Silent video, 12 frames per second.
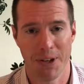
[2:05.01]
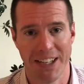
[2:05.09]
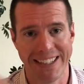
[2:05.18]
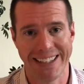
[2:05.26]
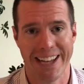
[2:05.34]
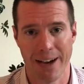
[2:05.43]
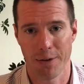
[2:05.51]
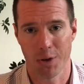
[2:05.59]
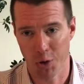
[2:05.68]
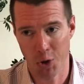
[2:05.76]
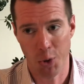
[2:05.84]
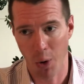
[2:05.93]
He did have a
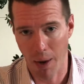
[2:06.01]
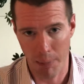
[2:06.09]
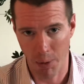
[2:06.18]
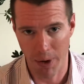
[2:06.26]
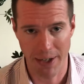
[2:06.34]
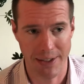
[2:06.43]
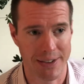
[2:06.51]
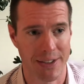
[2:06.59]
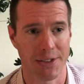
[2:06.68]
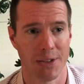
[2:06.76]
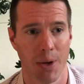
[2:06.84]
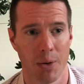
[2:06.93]
new operating
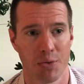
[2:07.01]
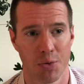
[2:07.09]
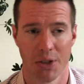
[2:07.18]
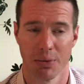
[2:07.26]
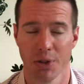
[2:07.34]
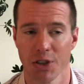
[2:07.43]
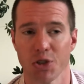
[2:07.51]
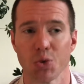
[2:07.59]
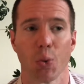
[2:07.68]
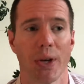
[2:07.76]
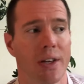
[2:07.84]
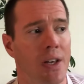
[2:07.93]
system that was really, really
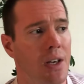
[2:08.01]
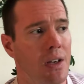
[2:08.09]
sweet.